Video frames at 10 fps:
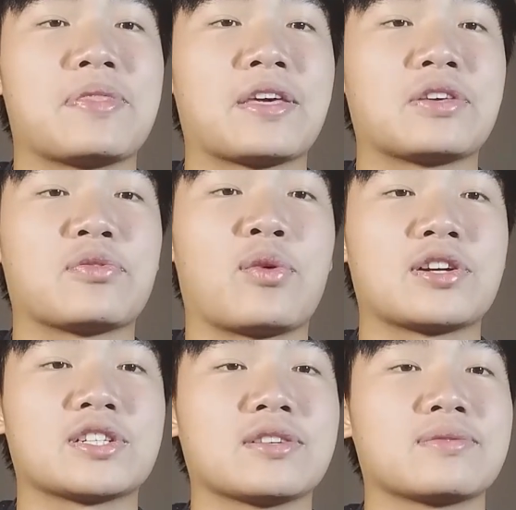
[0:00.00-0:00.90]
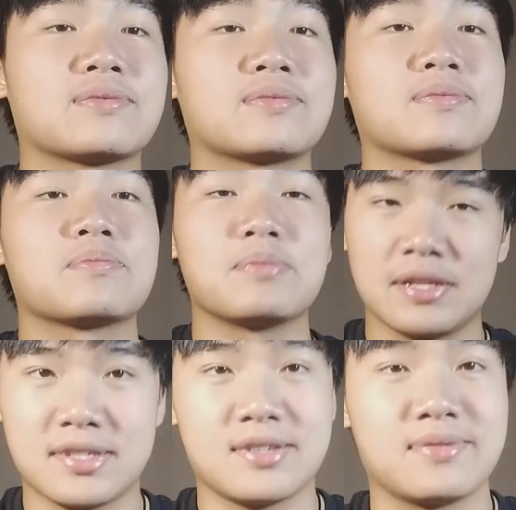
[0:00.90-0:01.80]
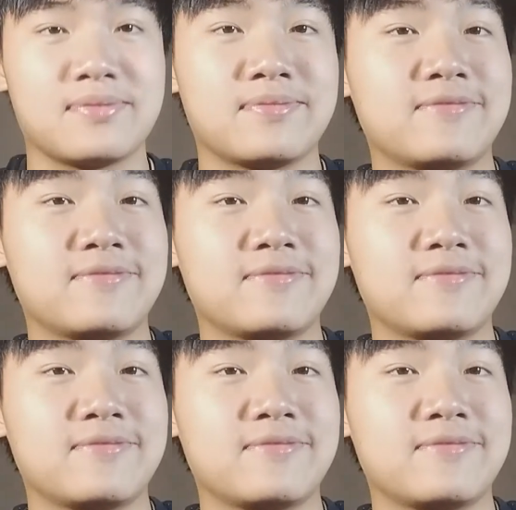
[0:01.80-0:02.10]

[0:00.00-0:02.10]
Thank you for watching. Peace.